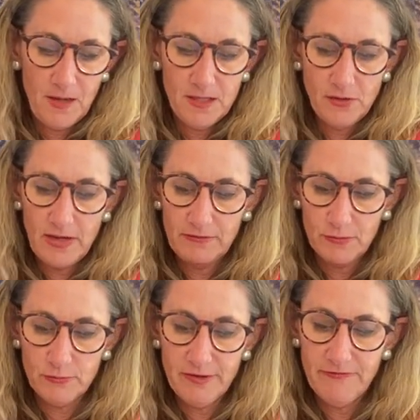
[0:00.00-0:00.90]
and you'll have a
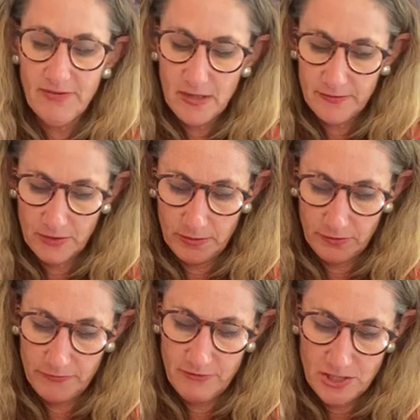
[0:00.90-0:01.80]
very, very
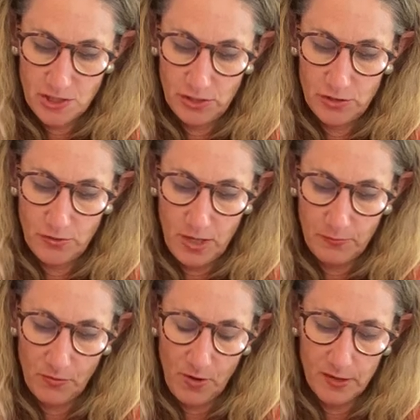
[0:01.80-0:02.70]
refreshing
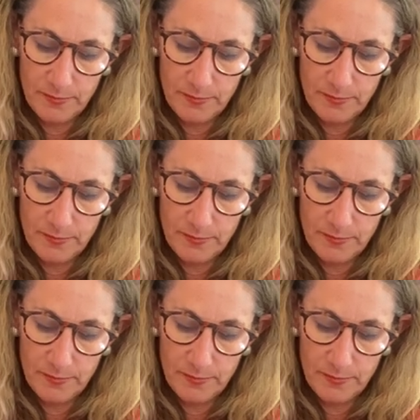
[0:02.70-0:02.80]
cucumber water.